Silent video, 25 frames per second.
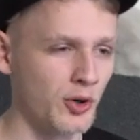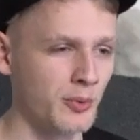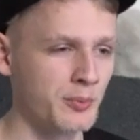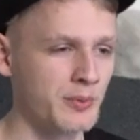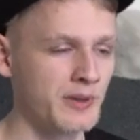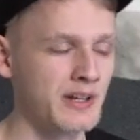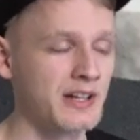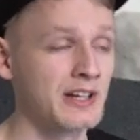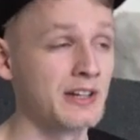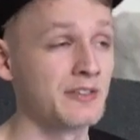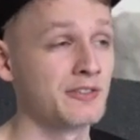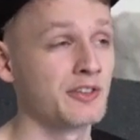And
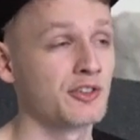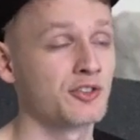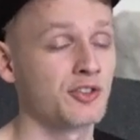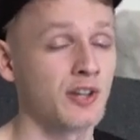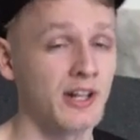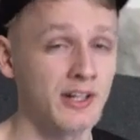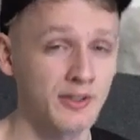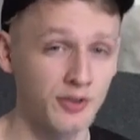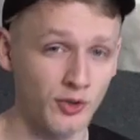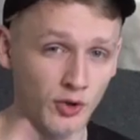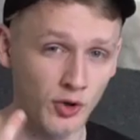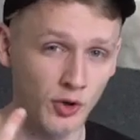if he tried to
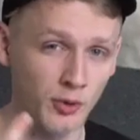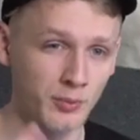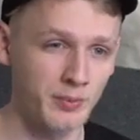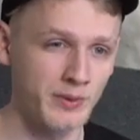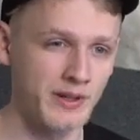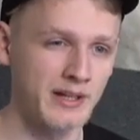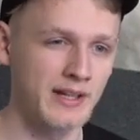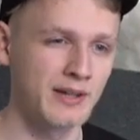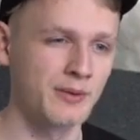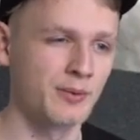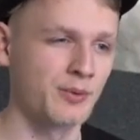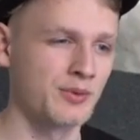open it, it
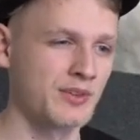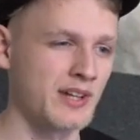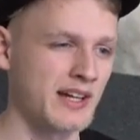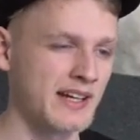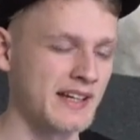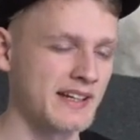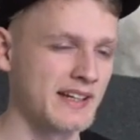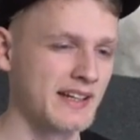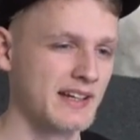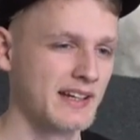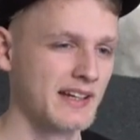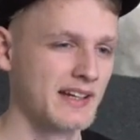
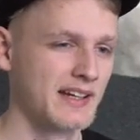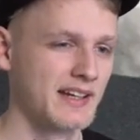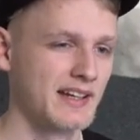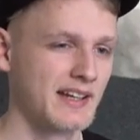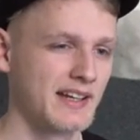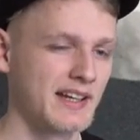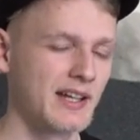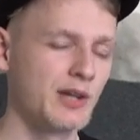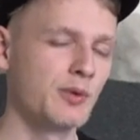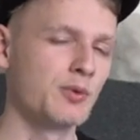was